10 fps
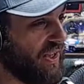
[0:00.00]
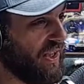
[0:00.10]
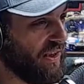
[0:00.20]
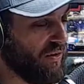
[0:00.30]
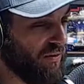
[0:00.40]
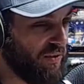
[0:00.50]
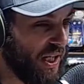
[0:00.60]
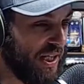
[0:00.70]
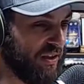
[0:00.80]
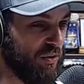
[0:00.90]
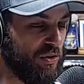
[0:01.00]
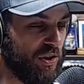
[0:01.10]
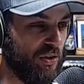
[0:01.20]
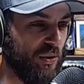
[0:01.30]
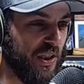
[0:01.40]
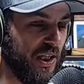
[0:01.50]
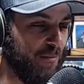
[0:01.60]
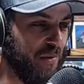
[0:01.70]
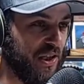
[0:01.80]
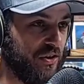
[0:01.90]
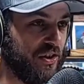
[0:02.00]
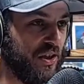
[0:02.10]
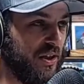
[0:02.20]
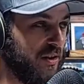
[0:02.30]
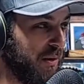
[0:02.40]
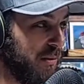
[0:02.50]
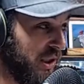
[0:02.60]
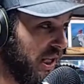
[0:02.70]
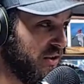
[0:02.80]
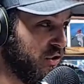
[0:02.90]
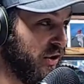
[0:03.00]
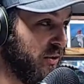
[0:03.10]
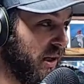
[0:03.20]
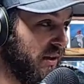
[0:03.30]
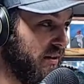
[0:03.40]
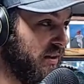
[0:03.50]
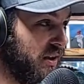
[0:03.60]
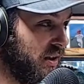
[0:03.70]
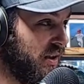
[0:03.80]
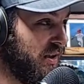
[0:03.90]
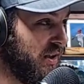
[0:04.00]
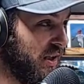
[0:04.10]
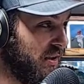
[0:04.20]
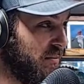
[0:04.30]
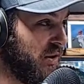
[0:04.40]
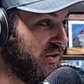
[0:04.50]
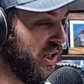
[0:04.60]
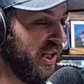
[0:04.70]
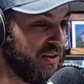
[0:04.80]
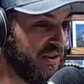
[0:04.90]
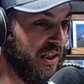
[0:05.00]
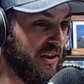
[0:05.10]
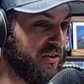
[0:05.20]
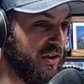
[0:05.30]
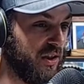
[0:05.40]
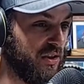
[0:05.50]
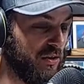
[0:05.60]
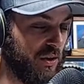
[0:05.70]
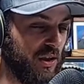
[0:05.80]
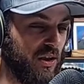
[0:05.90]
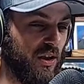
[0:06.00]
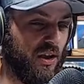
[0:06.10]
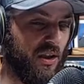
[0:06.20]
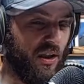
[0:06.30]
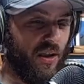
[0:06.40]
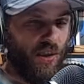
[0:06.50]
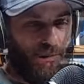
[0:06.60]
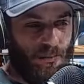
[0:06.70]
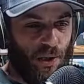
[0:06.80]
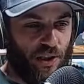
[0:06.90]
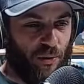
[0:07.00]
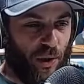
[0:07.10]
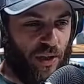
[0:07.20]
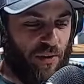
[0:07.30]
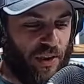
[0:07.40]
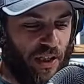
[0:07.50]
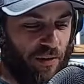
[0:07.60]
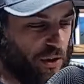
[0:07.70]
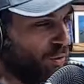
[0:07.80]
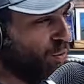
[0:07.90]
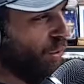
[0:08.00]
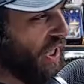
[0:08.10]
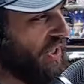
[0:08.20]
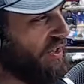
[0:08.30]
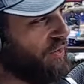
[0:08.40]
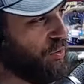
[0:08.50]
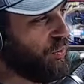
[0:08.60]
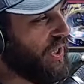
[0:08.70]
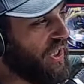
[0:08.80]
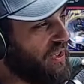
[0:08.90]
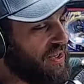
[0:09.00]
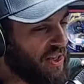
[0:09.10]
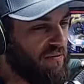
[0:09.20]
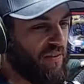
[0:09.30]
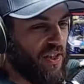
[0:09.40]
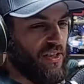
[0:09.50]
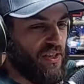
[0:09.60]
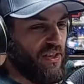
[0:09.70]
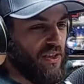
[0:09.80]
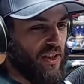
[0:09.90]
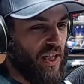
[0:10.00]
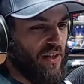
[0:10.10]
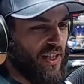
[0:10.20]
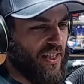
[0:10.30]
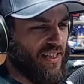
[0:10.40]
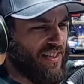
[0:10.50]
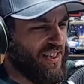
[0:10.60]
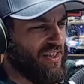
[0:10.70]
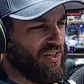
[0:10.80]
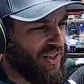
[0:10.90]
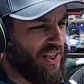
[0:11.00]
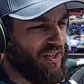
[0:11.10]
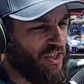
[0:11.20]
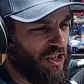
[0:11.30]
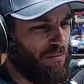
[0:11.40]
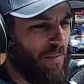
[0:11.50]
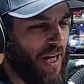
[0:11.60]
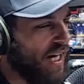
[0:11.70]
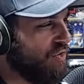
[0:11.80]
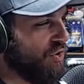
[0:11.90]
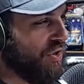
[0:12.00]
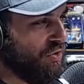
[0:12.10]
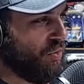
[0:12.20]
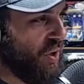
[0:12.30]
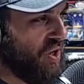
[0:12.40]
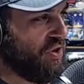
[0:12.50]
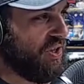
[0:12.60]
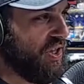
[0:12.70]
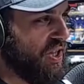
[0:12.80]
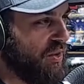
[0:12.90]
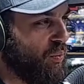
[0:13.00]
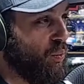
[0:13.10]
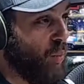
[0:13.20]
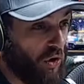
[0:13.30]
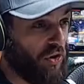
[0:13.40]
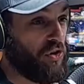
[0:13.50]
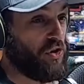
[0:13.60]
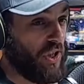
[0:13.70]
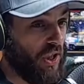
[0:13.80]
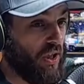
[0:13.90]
let go of Flacco, too. He got benched, remember, last year by that Lamar Jackson that you're talking so good on. But the Ravens have a great, great defense, and I think that's easily going to smash and crush the worst